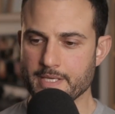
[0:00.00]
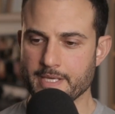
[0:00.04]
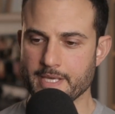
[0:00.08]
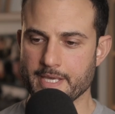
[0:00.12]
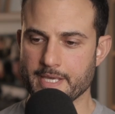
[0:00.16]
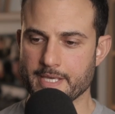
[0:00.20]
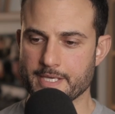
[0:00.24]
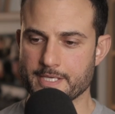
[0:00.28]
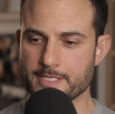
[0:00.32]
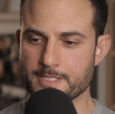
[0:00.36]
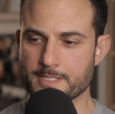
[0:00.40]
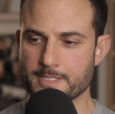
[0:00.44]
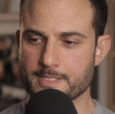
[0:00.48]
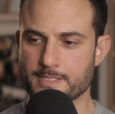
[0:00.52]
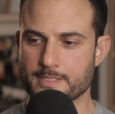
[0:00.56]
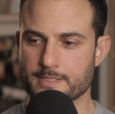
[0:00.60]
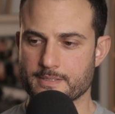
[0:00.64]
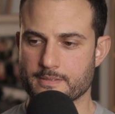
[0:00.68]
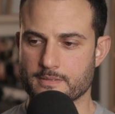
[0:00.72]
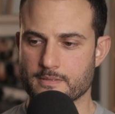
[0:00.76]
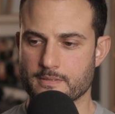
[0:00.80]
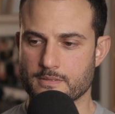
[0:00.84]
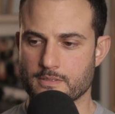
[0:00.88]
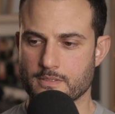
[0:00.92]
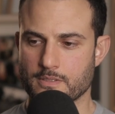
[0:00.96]
is
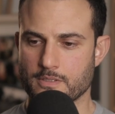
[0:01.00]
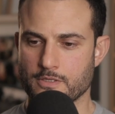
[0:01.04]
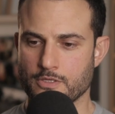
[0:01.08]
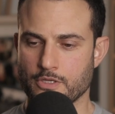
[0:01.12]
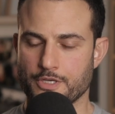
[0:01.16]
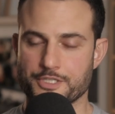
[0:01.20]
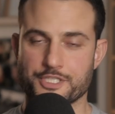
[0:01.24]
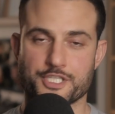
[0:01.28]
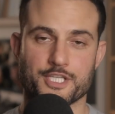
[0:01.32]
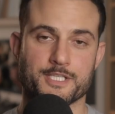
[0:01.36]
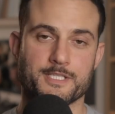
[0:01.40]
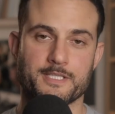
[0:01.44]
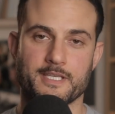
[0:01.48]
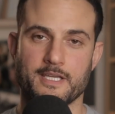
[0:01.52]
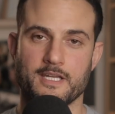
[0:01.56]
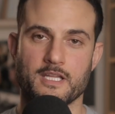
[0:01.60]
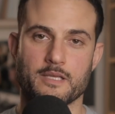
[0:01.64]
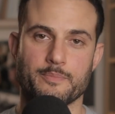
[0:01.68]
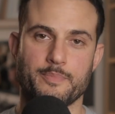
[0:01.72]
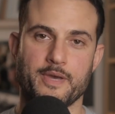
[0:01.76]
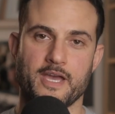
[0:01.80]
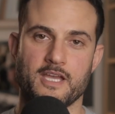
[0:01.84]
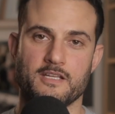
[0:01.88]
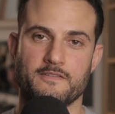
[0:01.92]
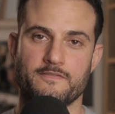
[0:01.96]
not just getting
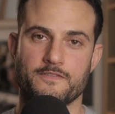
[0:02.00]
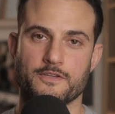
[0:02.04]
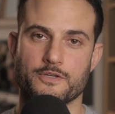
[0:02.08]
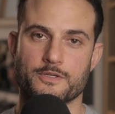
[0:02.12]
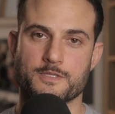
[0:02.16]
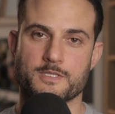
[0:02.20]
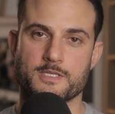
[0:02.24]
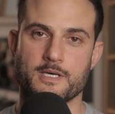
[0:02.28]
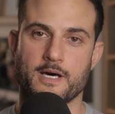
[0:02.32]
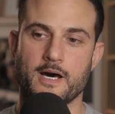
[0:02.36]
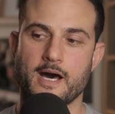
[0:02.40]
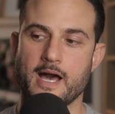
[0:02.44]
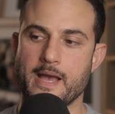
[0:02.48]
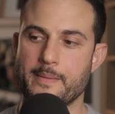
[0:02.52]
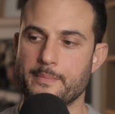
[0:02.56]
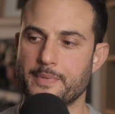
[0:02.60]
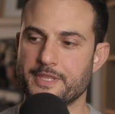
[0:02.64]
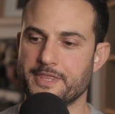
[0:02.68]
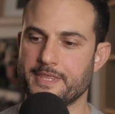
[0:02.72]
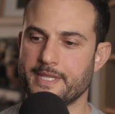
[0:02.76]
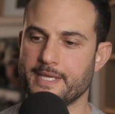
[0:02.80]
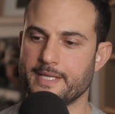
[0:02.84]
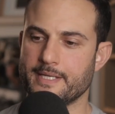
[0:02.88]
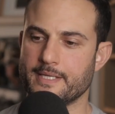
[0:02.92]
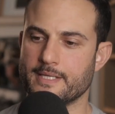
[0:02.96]
paid for your time,
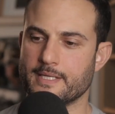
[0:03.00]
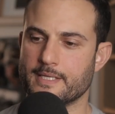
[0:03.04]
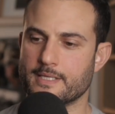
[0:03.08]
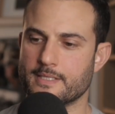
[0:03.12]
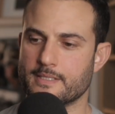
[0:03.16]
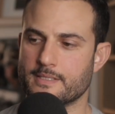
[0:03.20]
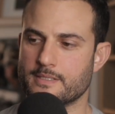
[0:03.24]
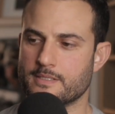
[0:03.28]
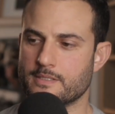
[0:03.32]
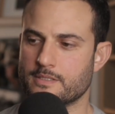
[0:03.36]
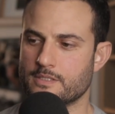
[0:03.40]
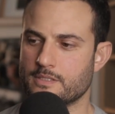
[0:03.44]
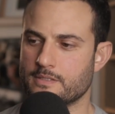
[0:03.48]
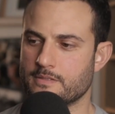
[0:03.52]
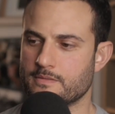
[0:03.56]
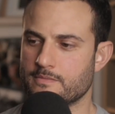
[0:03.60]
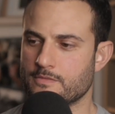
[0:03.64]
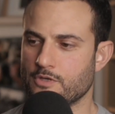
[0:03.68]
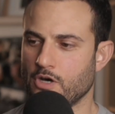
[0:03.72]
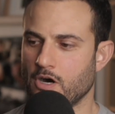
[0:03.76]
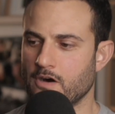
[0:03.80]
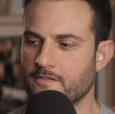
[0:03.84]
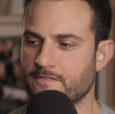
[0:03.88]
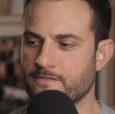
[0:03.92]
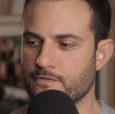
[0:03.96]
but then
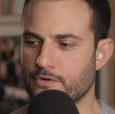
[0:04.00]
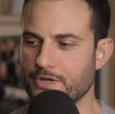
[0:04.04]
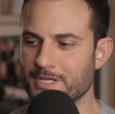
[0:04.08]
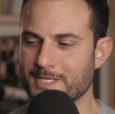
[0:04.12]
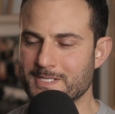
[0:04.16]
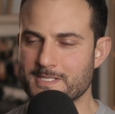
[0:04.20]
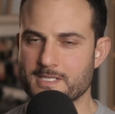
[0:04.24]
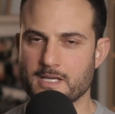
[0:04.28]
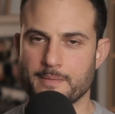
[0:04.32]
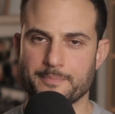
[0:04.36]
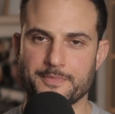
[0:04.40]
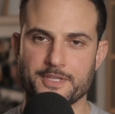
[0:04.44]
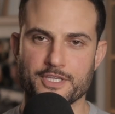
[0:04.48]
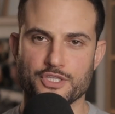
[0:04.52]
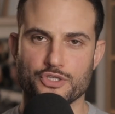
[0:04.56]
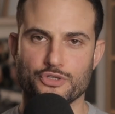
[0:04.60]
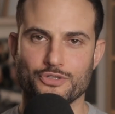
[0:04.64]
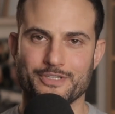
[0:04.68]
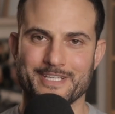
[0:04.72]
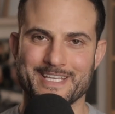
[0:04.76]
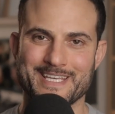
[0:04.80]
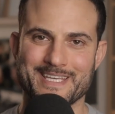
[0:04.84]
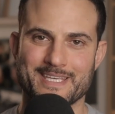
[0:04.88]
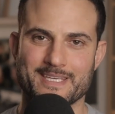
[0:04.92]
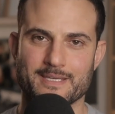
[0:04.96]
offering something
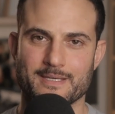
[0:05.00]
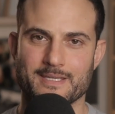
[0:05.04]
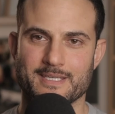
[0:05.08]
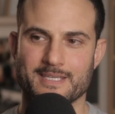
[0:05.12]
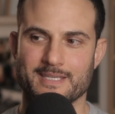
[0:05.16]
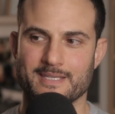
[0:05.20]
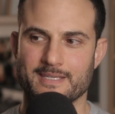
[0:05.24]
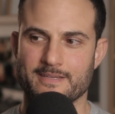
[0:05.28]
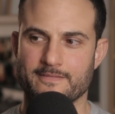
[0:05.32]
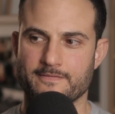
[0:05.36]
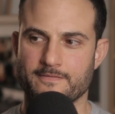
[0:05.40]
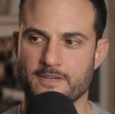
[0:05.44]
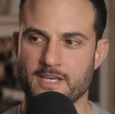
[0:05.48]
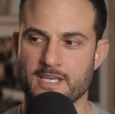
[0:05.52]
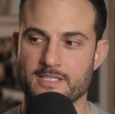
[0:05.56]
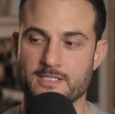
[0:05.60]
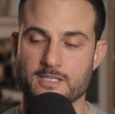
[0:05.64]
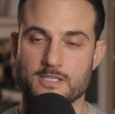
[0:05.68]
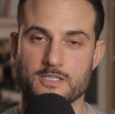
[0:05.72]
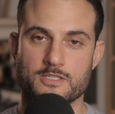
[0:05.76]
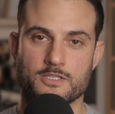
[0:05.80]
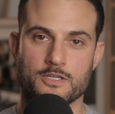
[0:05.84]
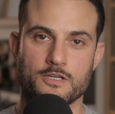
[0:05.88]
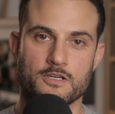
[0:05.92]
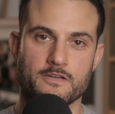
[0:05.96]
unique as a
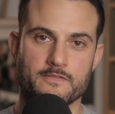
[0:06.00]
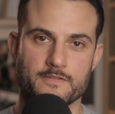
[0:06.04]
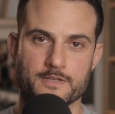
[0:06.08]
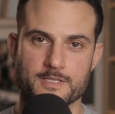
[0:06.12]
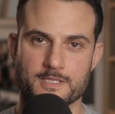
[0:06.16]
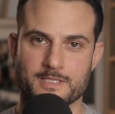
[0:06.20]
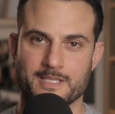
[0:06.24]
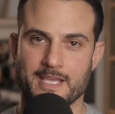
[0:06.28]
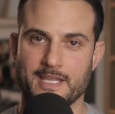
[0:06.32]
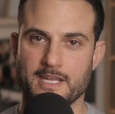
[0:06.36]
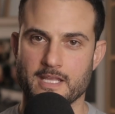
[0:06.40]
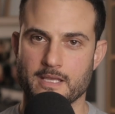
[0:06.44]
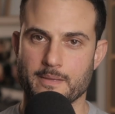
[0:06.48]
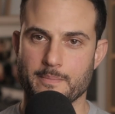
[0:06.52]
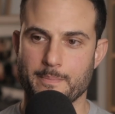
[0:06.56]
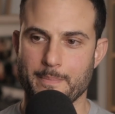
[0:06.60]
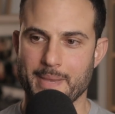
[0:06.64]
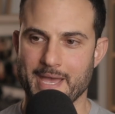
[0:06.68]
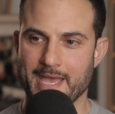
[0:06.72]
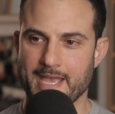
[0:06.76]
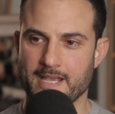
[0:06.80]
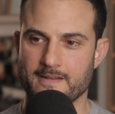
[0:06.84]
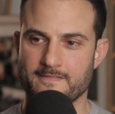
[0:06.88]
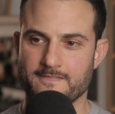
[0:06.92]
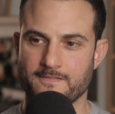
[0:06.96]
service, getting
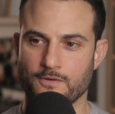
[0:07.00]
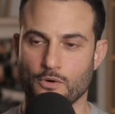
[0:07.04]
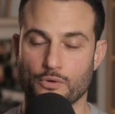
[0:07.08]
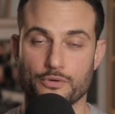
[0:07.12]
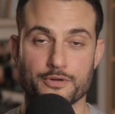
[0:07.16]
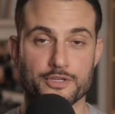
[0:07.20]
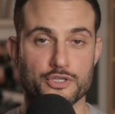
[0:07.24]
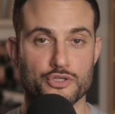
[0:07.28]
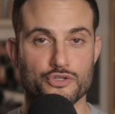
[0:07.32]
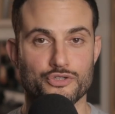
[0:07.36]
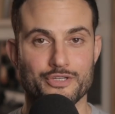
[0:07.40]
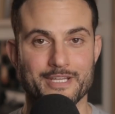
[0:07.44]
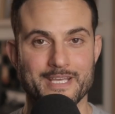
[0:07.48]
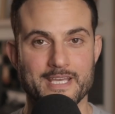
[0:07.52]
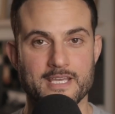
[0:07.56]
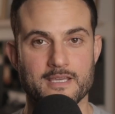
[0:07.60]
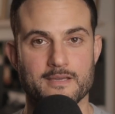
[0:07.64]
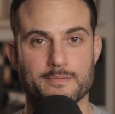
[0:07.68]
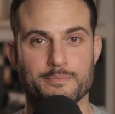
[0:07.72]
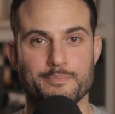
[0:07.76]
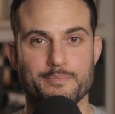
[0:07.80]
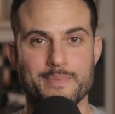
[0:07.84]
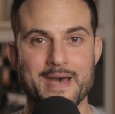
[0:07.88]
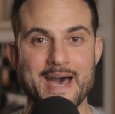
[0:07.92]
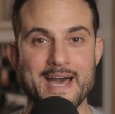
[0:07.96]
paid for a unique
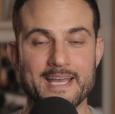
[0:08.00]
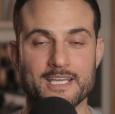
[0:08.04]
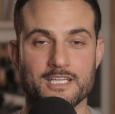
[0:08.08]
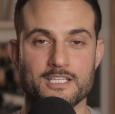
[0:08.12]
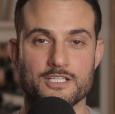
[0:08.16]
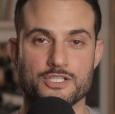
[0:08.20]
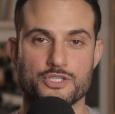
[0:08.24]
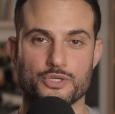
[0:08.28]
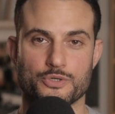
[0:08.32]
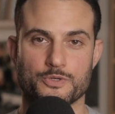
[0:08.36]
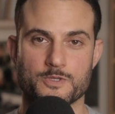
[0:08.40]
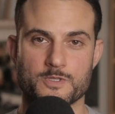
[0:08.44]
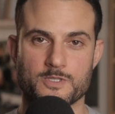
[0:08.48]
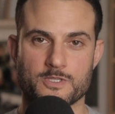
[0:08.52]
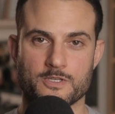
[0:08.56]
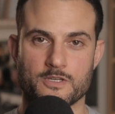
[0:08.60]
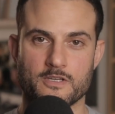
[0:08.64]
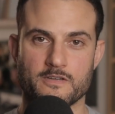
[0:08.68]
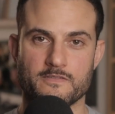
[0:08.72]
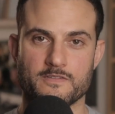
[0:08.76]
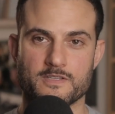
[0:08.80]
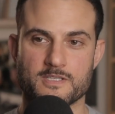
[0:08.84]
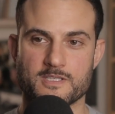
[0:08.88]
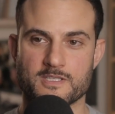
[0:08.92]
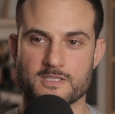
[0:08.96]
package or
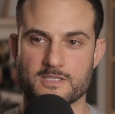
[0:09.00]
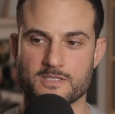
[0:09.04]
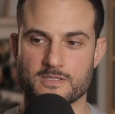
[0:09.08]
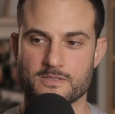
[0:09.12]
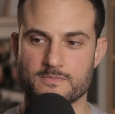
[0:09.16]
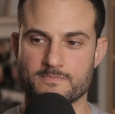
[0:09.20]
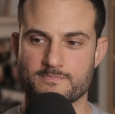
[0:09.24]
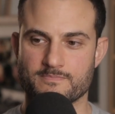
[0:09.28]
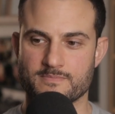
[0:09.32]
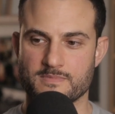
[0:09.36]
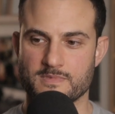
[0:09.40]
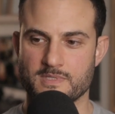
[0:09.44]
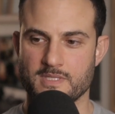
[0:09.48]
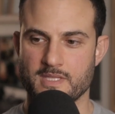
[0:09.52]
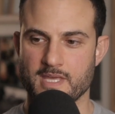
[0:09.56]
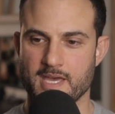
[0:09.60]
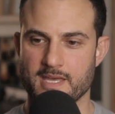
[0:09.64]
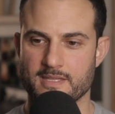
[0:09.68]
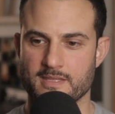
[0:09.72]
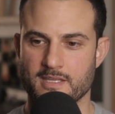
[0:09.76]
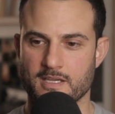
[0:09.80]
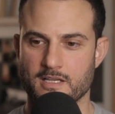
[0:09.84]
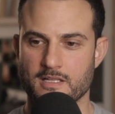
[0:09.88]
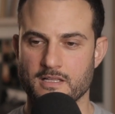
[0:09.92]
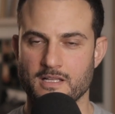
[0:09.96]
service
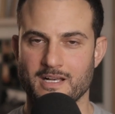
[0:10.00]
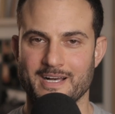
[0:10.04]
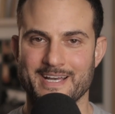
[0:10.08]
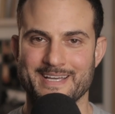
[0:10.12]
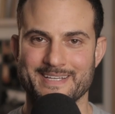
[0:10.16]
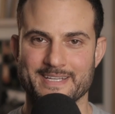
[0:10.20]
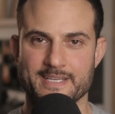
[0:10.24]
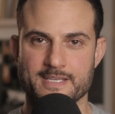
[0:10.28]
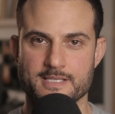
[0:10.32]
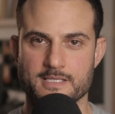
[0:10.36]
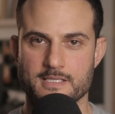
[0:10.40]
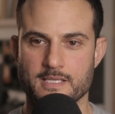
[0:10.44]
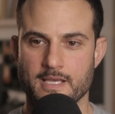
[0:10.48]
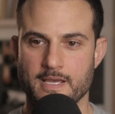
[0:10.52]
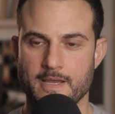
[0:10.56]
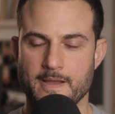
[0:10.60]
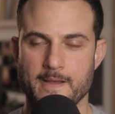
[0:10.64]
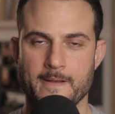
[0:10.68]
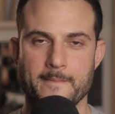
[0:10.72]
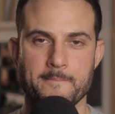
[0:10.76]
that the client is